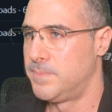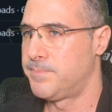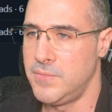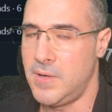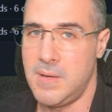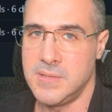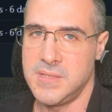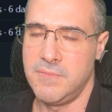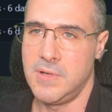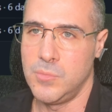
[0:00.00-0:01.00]
There are
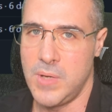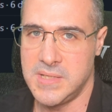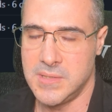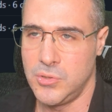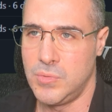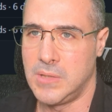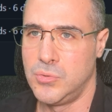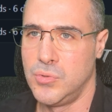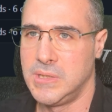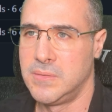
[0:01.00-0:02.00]
several ways that you can
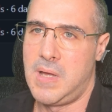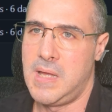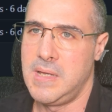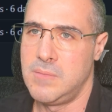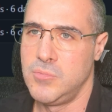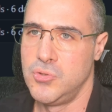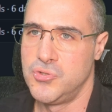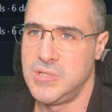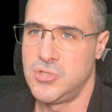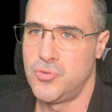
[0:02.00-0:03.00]
do it. I am
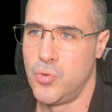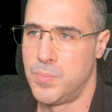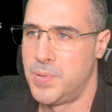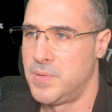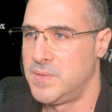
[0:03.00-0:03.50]
using Scoop.